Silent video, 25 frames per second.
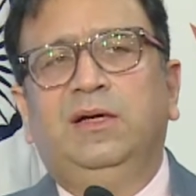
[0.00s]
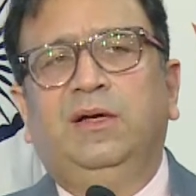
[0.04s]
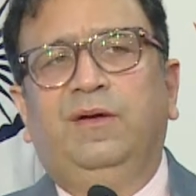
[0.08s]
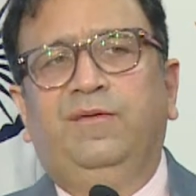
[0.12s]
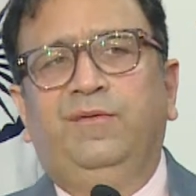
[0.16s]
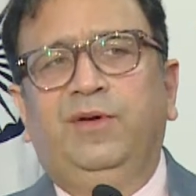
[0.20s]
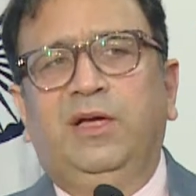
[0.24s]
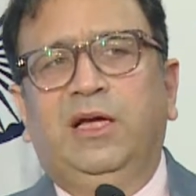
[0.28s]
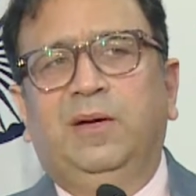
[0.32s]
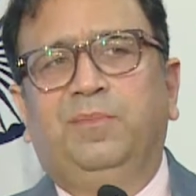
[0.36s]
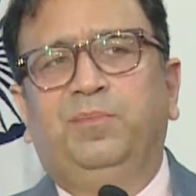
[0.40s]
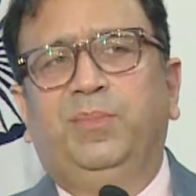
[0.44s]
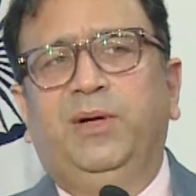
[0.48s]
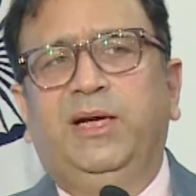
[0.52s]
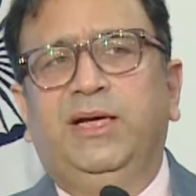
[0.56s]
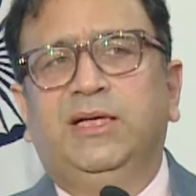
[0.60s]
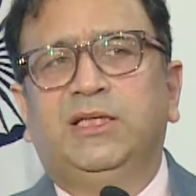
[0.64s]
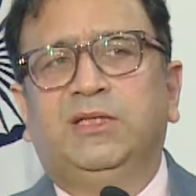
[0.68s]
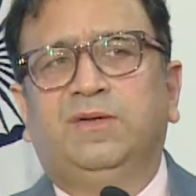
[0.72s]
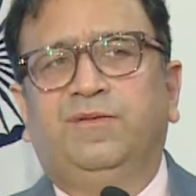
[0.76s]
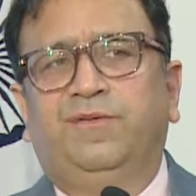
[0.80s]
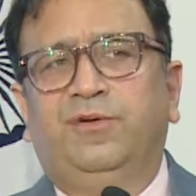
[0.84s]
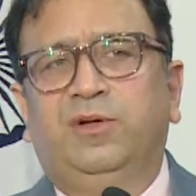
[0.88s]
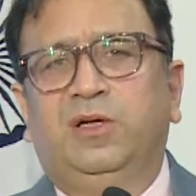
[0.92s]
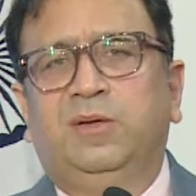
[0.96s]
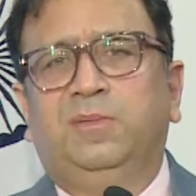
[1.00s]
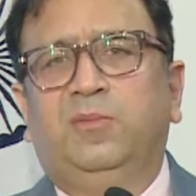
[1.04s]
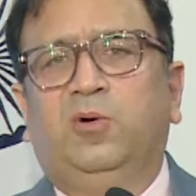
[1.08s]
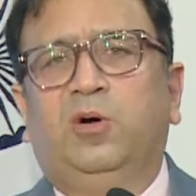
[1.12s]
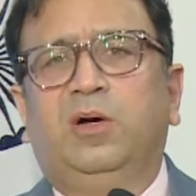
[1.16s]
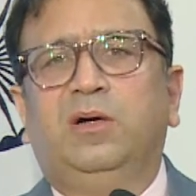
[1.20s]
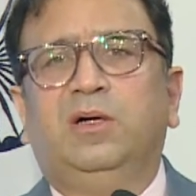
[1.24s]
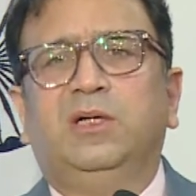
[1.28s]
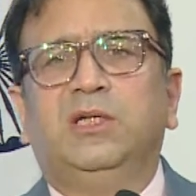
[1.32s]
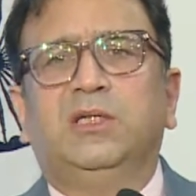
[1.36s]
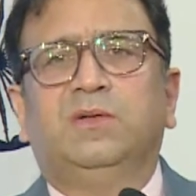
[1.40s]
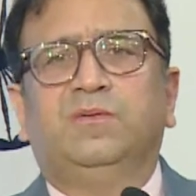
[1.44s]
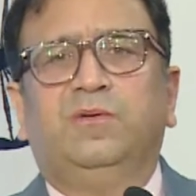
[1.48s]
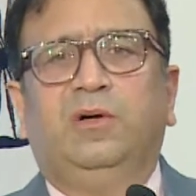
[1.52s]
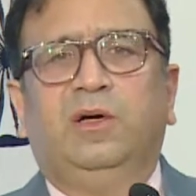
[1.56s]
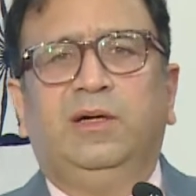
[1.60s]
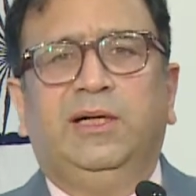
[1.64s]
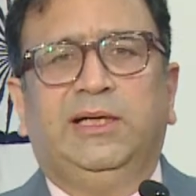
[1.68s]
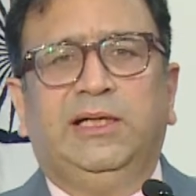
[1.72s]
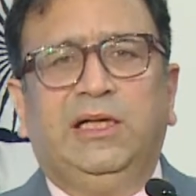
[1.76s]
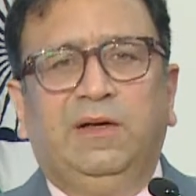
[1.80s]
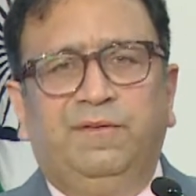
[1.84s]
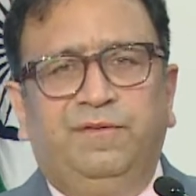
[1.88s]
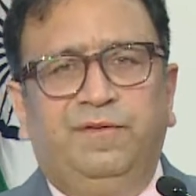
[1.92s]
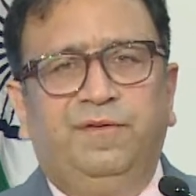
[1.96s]
We have placed firm orders for
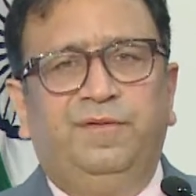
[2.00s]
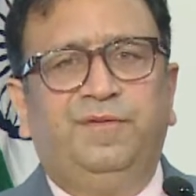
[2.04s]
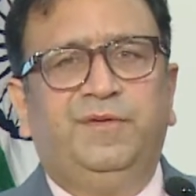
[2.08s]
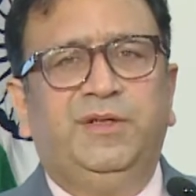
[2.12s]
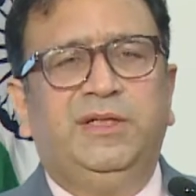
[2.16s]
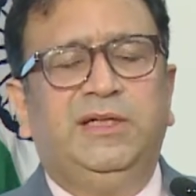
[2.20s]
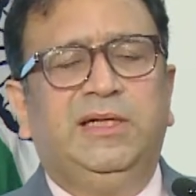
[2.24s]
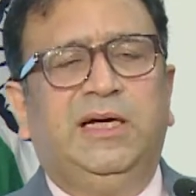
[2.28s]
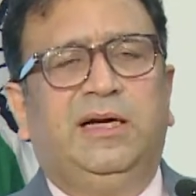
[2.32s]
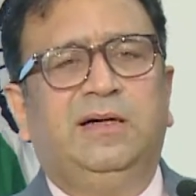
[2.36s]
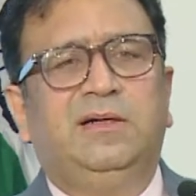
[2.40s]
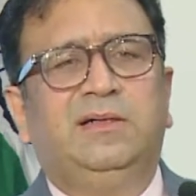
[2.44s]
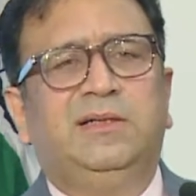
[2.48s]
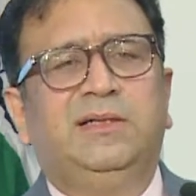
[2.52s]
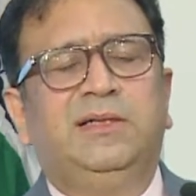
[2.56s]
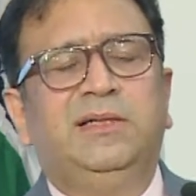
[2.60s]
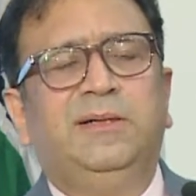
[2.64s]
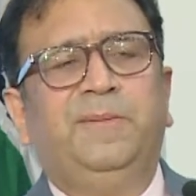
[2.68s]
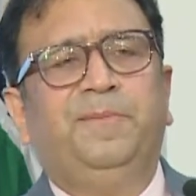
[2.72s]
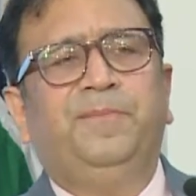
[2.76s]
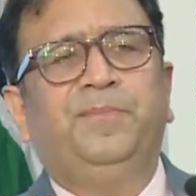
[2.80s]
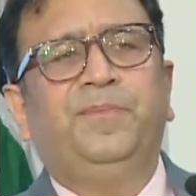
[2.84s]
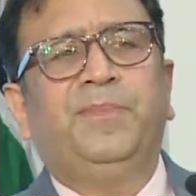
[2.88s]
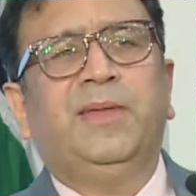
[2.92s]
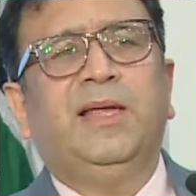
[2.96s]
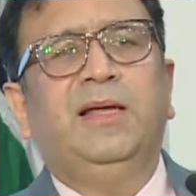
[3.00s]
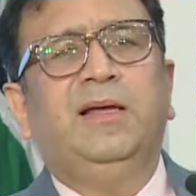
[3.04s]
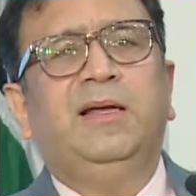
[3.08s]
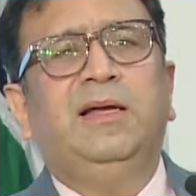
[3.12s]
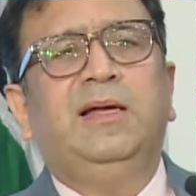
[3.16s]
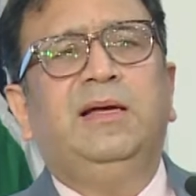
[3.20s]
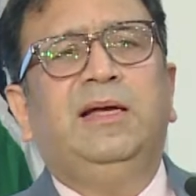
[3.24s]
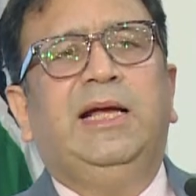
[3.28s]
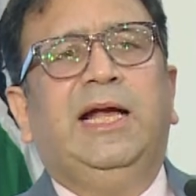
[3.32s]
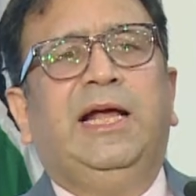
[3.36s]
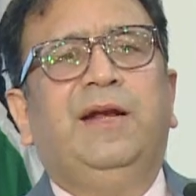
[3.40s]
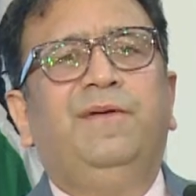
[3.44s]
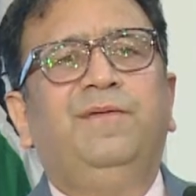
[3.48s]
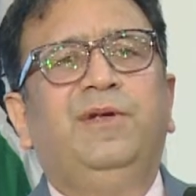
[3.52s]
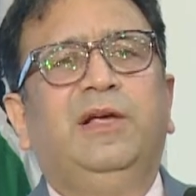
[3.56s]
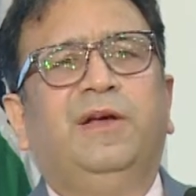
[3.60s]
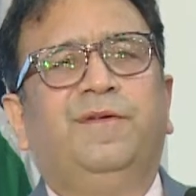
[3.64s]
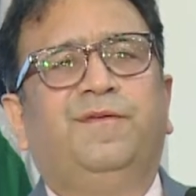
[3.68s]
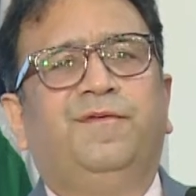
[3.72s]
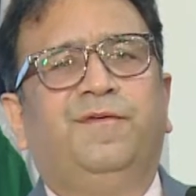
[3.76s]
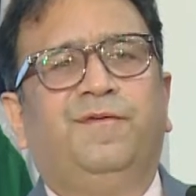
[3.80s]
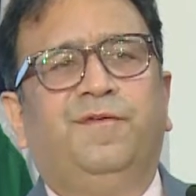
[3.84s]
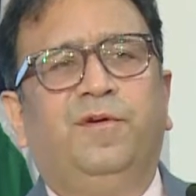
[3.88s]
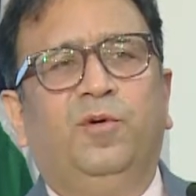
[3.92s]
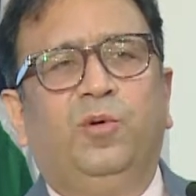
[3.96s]
another 1,500, and we have
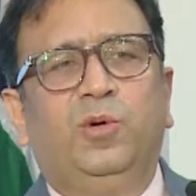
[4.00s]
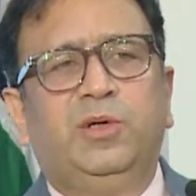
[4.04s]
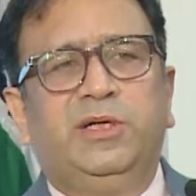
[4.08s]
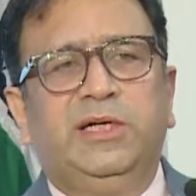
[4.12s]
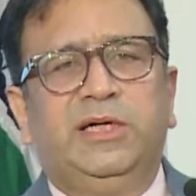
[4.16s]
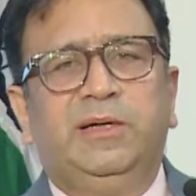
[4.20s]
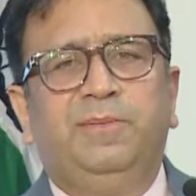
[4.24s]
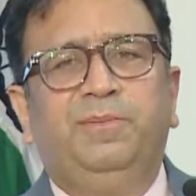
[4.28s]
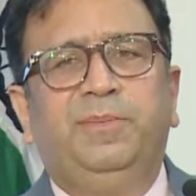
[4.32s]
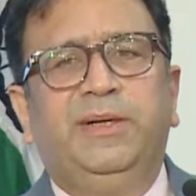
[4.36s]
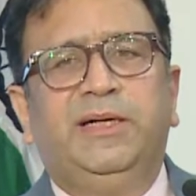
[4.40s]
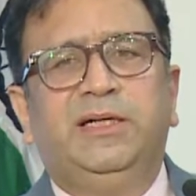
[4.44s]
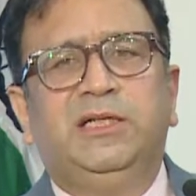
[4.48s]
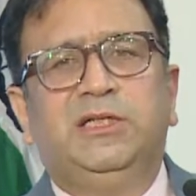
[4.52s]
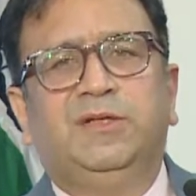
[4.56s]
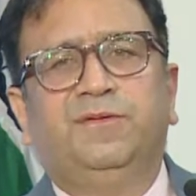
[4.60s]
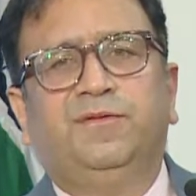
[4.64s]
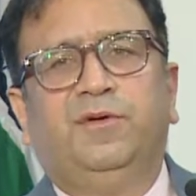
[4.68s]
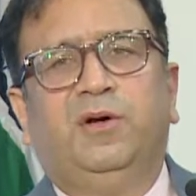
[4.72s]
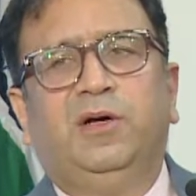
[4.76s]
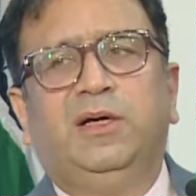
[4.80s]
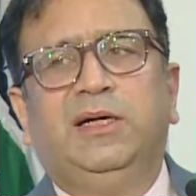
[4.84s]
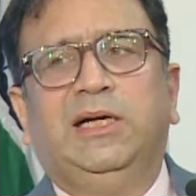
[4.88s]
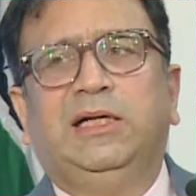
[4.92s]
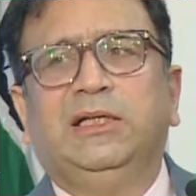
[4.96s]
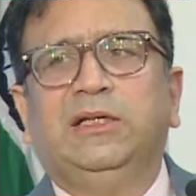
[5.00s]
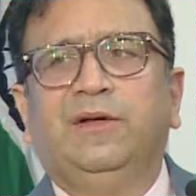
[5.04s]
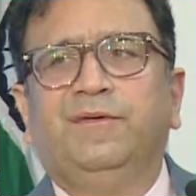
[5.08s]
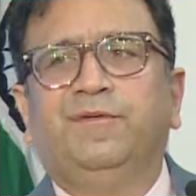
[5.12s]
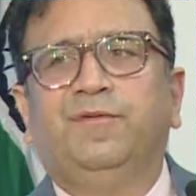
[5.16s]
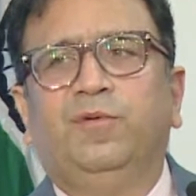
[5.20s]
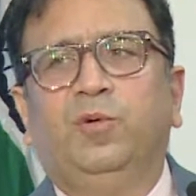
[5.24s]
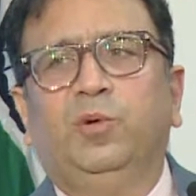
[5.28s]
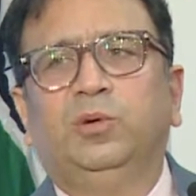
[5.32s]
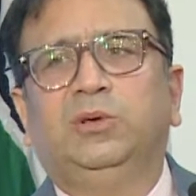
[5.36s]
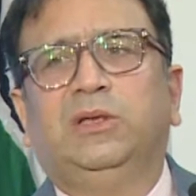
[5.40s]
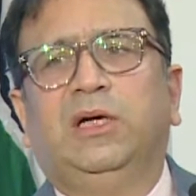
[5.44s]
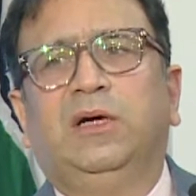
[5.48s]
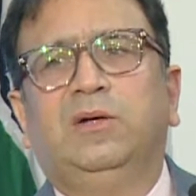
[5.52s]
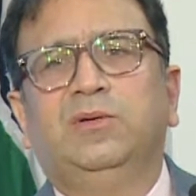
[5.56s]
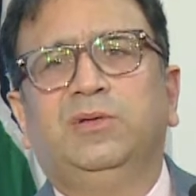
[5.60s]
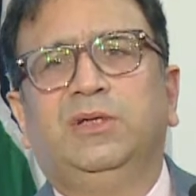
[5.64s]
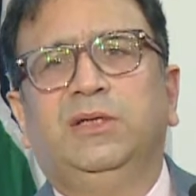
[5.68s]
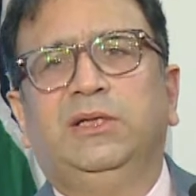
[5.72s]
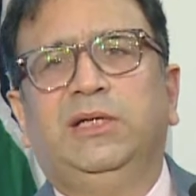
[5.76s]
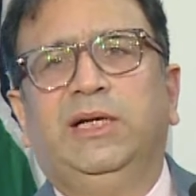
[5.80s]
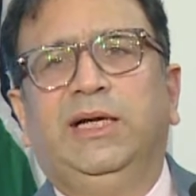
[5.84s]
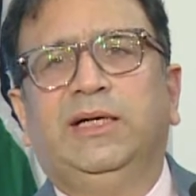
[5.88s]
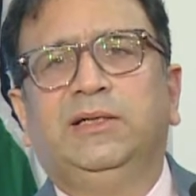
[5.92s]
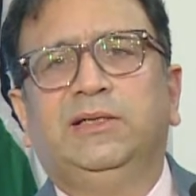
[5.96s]
floated bids for another
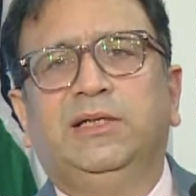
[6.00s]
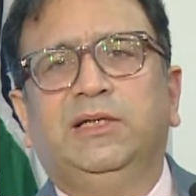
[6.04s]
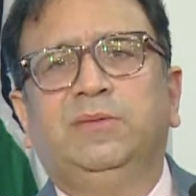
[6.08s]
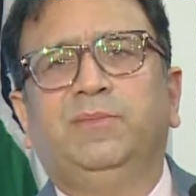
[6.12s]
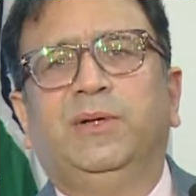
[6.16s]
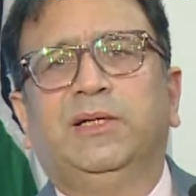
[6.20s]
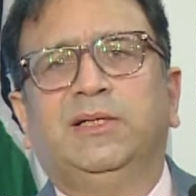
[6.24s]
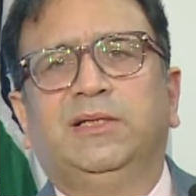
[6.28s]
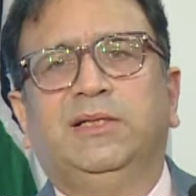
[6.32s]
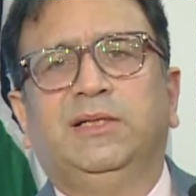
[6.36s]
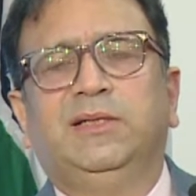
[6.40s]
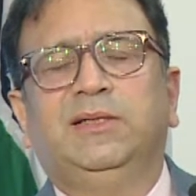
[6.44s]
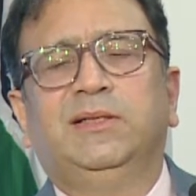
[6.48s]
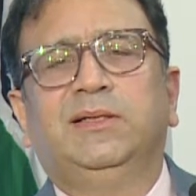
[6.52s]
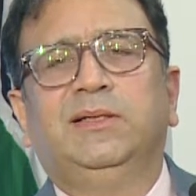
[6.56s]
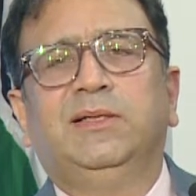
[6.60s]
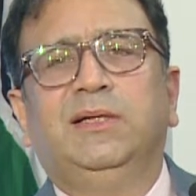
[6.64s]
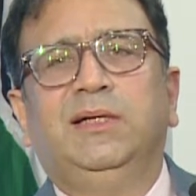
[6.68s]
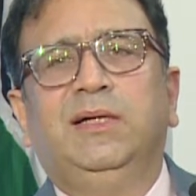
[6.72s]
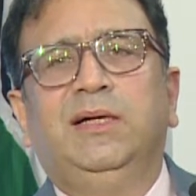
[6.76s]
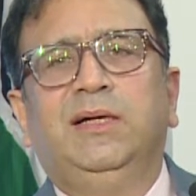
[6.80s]
4,000 electric buses.